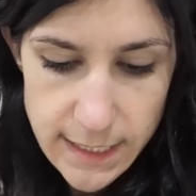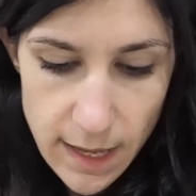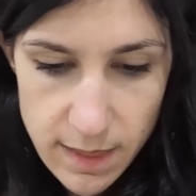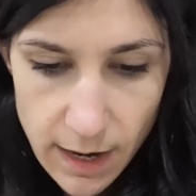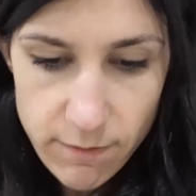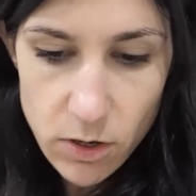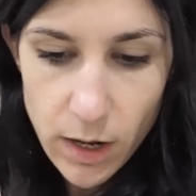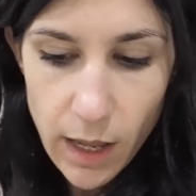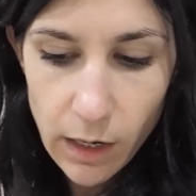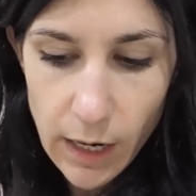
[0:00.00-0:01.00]
and then I've
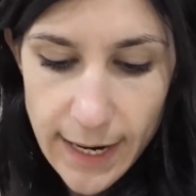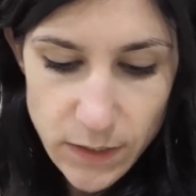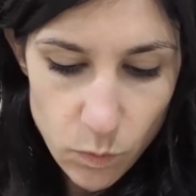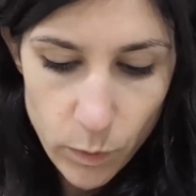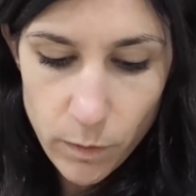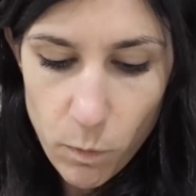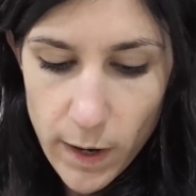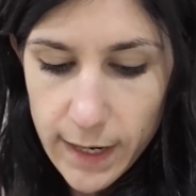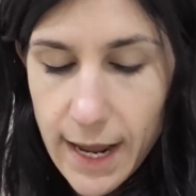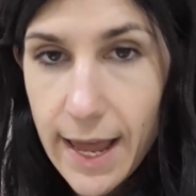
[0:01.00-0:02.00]
got a lighter wooden
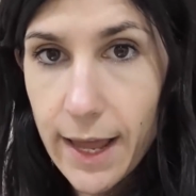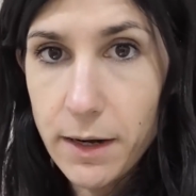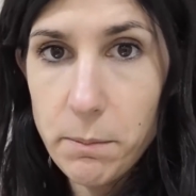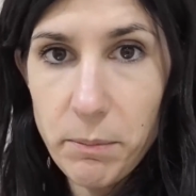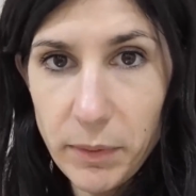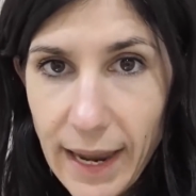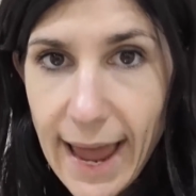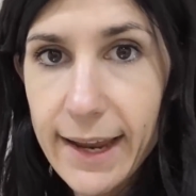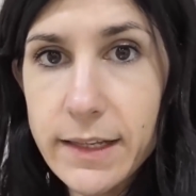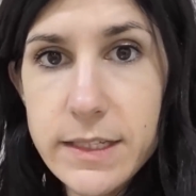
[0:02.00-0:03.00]
one and black.